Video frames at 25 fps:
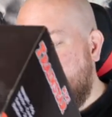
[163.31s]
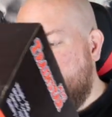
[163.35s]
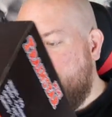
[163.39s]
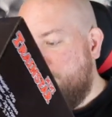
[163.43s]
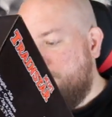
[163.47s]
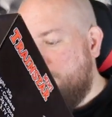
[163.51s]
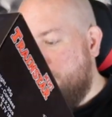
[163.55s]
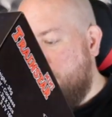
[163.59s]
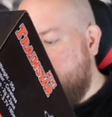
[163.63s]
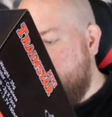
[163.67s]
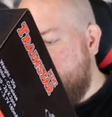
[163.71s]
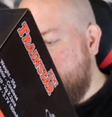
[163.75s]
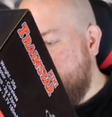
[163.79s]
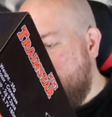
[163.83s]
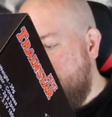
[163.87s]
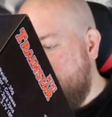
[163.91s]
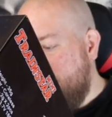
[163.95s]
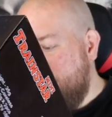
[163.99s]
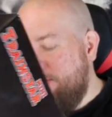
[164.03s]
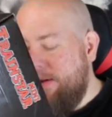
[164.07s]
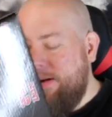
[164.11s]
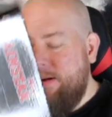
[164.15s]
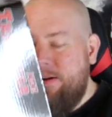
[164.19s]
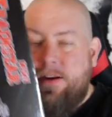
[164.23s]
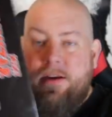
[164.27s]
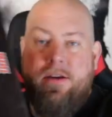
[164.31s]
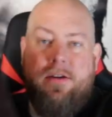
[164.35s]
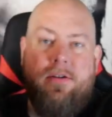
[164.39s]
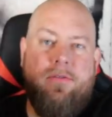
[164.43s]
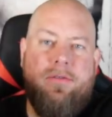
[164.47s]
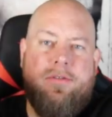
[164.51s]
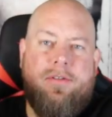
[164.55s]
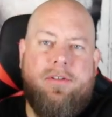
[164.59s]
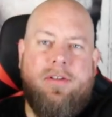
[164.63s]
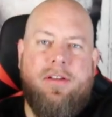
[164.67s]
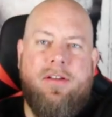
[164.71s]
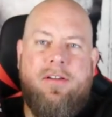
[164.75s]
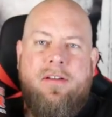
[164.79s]
So it might have been
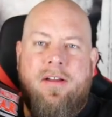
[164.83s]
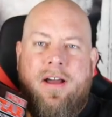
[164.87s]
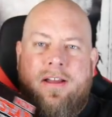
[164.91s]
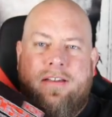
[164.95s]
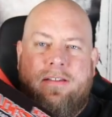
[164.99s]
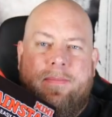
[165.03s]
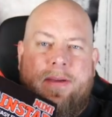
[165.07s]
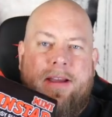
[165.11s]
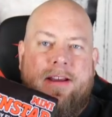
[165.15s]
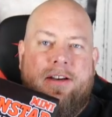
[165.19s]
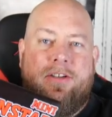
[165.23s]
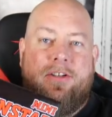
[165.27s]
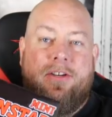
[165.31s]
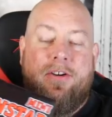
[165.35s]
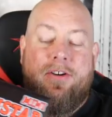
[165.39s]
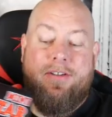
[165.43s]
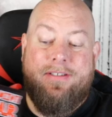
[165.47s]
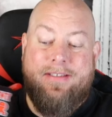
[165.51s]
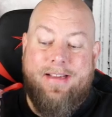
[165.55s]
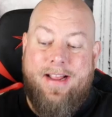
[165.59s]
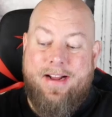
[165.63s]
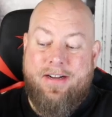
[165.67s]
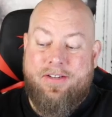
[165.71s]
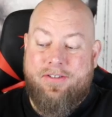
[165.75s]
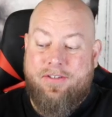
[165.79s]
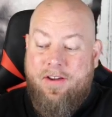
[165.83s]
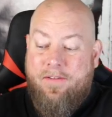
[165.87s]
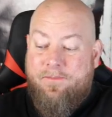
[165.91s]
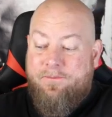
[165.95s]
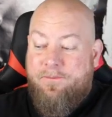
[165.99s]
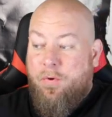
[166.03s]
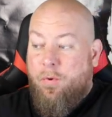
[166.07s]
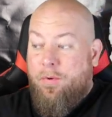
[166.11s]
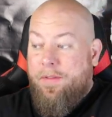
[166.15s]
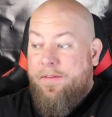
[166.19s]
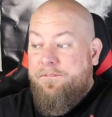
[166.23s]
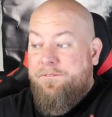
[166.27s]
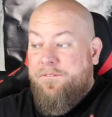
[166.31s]
used. I have to make sure it's actually
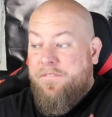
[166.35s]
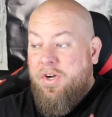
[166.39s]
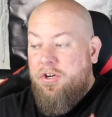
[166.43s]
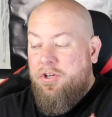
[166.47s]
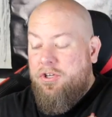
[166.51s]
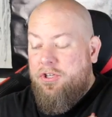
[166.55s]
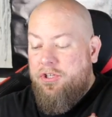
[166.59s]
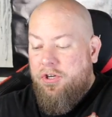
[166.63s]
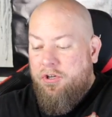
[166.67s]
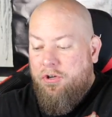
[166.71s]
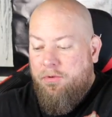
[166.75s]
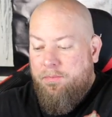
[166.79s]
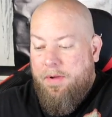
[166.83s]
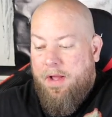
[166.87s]
fully functional,